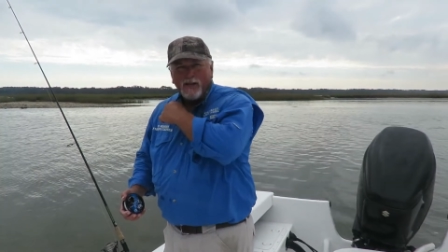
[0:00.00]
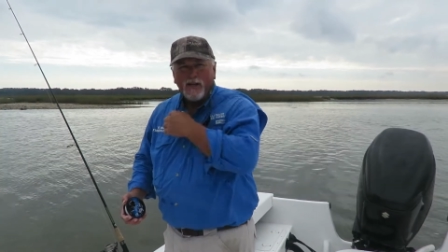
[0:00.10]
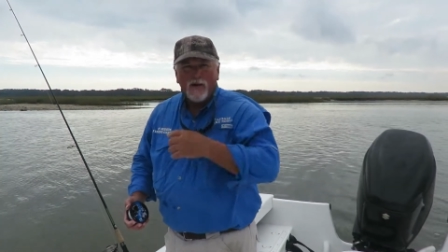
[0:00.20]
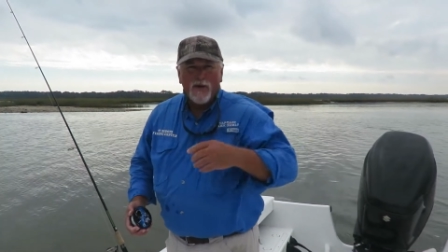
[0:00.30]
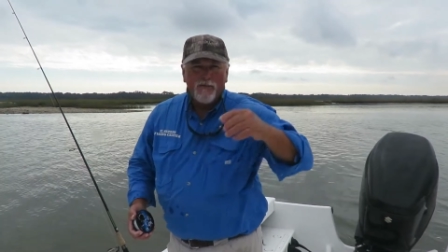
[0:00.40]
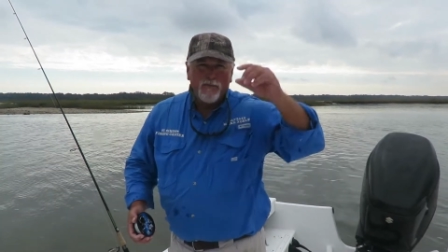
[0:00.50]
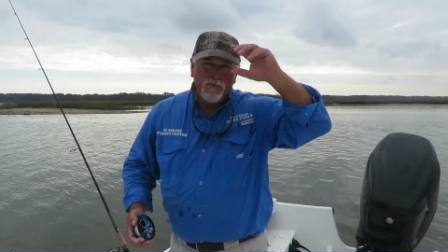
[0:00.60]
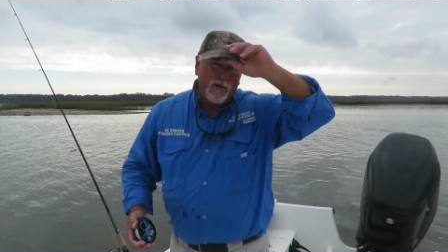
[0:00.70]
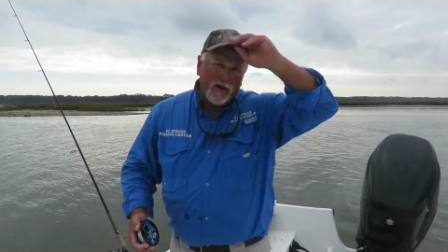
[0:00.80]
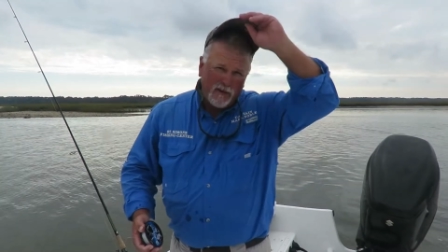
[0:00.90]
Hello
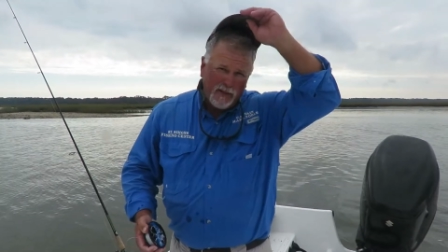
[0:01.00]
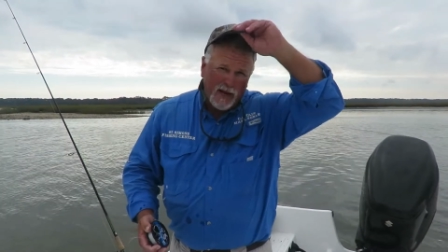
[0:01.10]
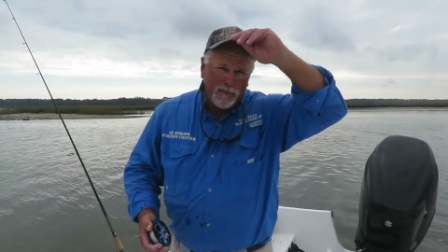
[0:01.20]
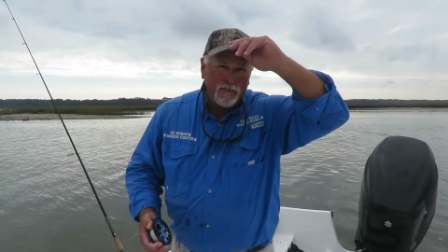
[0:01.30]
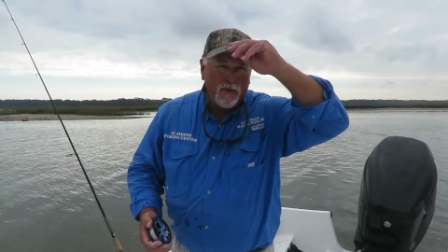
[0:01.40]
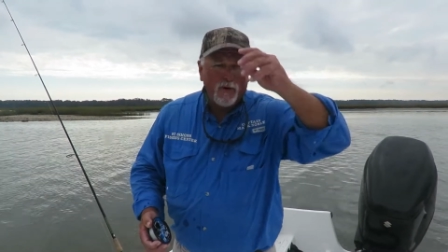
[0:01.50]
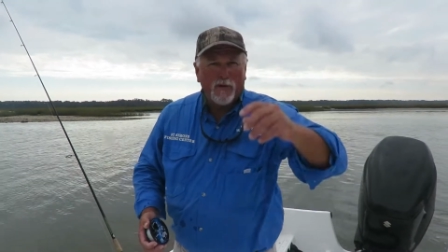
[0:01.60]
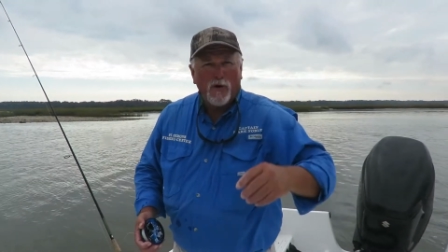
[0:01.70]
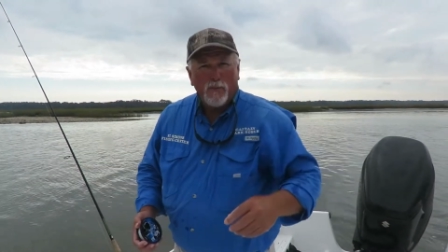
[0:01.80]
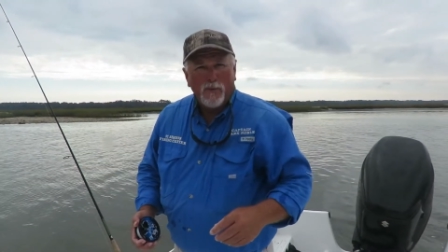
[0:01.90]
everyone, I'm Captain Mark
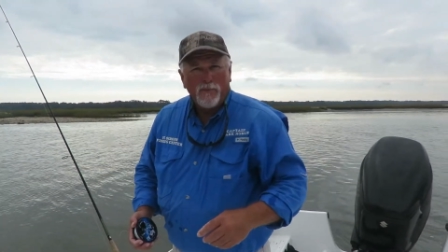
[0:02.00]
Noble.